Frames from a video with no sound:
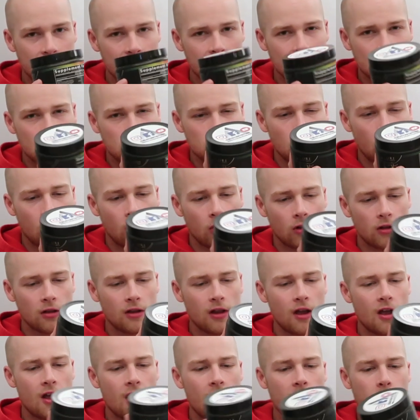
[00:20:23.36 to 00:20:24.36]
geek small,
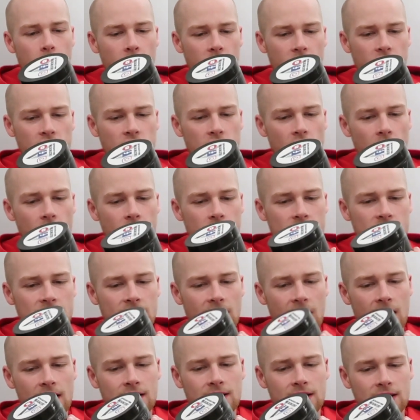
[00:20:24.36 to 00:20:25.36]
but the serving
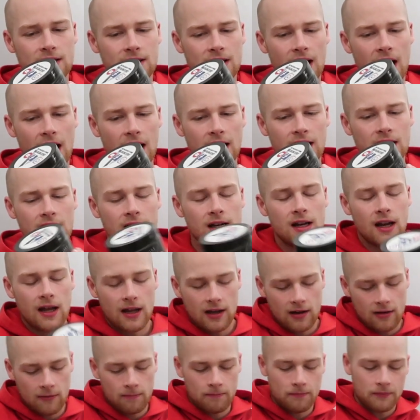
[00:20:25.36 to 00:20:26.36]
size is tiny.
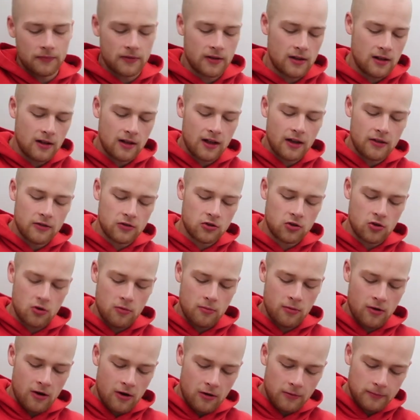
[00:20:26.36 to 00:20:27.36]
Like, I'll get the
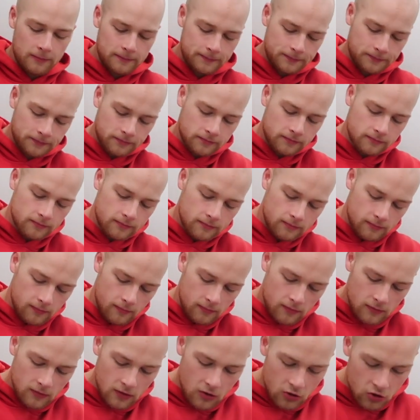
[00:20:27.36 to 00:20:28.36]
scooper out.
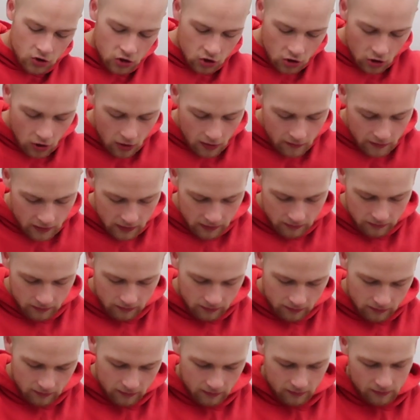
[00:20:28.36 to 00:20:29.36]
I'm
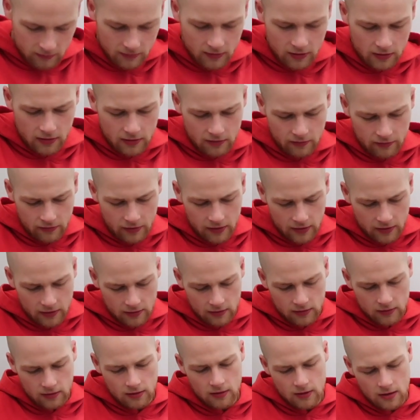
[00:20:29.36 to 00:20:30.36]
gonna find
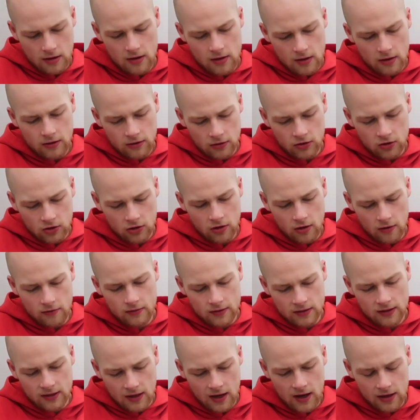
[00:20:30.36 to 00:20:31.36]
it. The
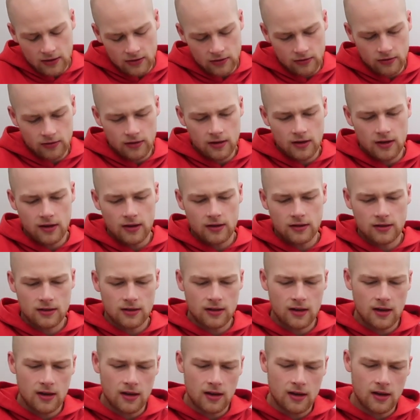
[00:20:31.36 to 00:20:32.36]
serving size on
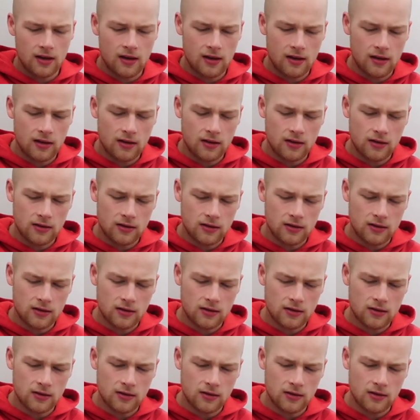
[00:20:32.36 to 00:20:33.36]
this
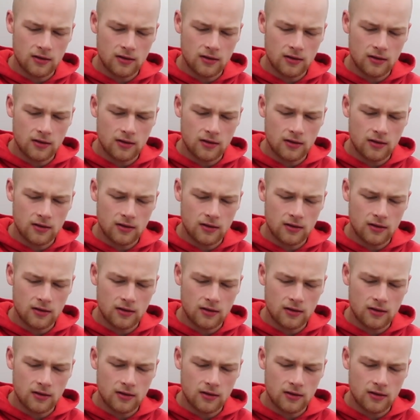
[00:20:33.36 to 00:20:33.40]
is